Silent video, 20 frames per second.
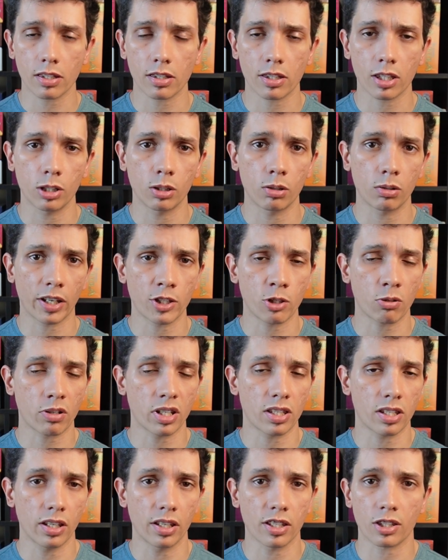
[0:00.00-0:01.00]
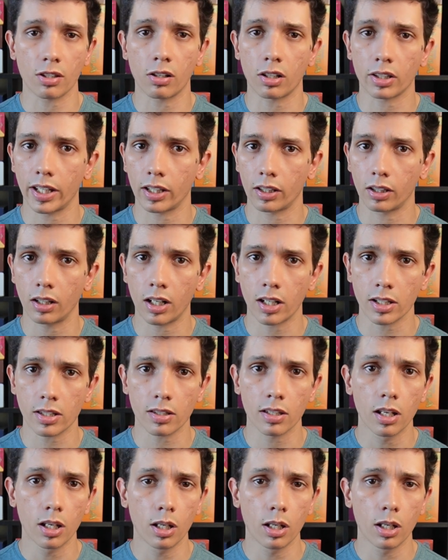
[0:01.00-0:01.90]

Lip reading: So as you can see, it's not that hard.